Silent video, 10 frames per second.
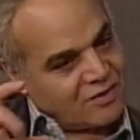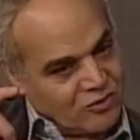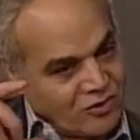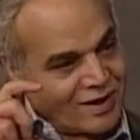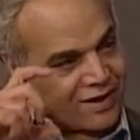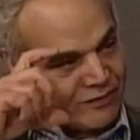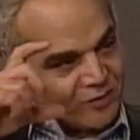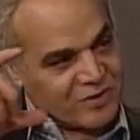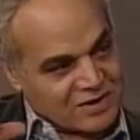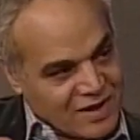looking at it
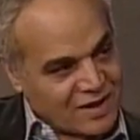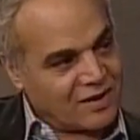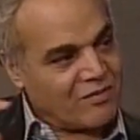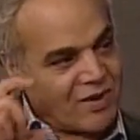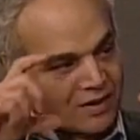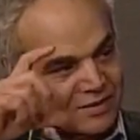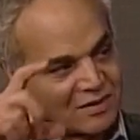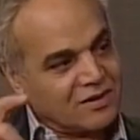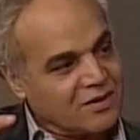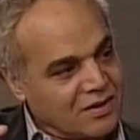from a secular
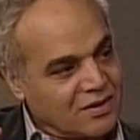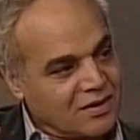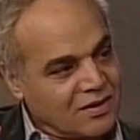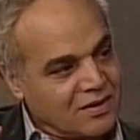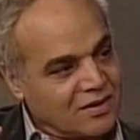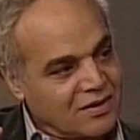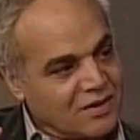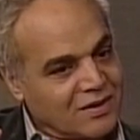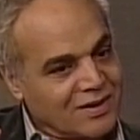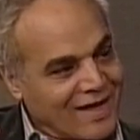
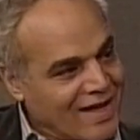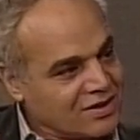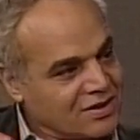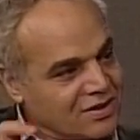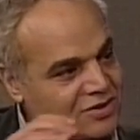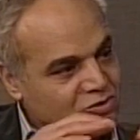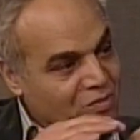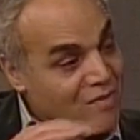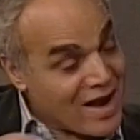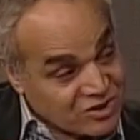mother glasses
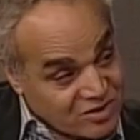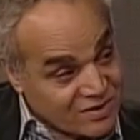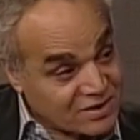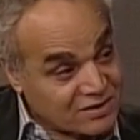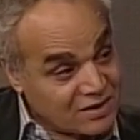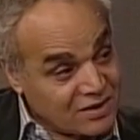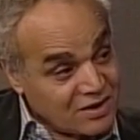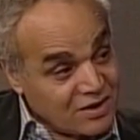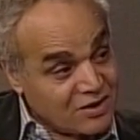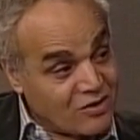or measurement,
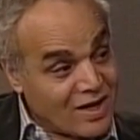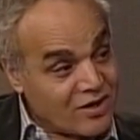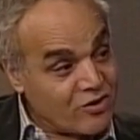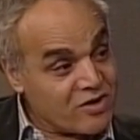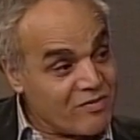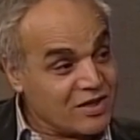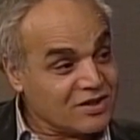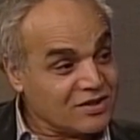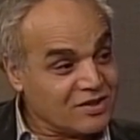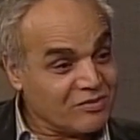you know, I know you
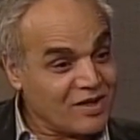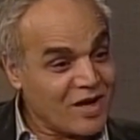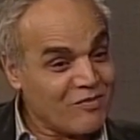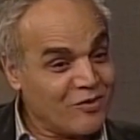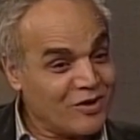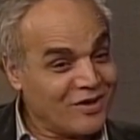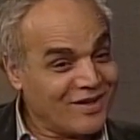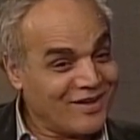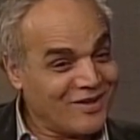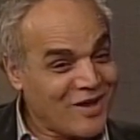mentioned sometime when
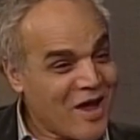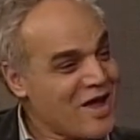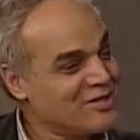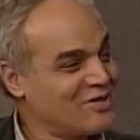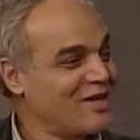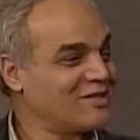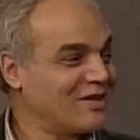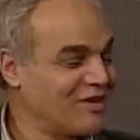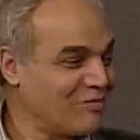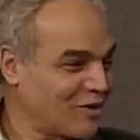uh, in the Hayes days
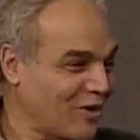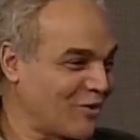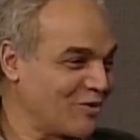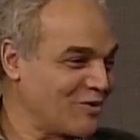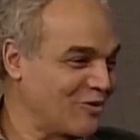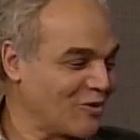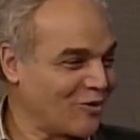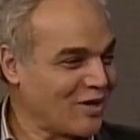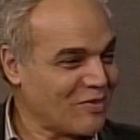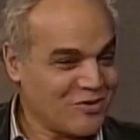in Morocco, when you
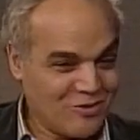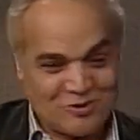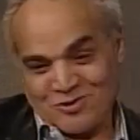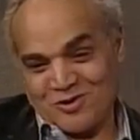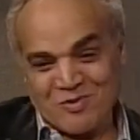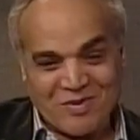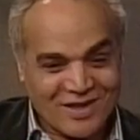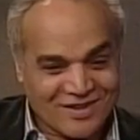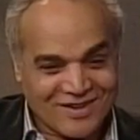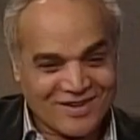growing up, you used to
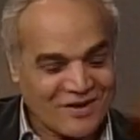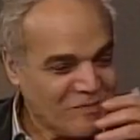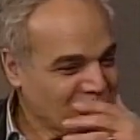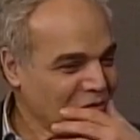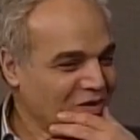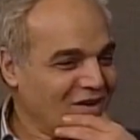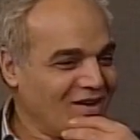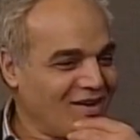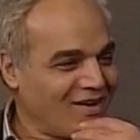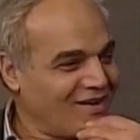debate uh,
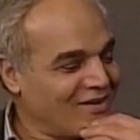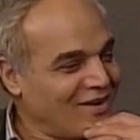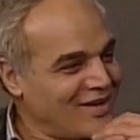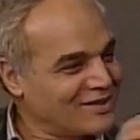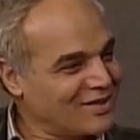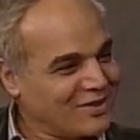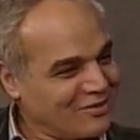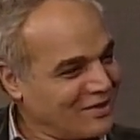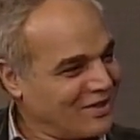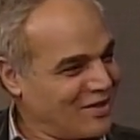uh,
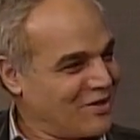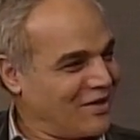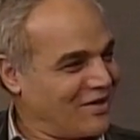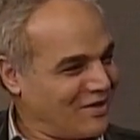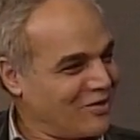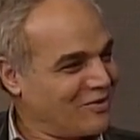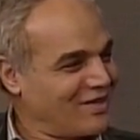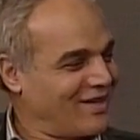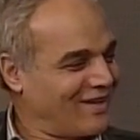religion uh, uh, and, with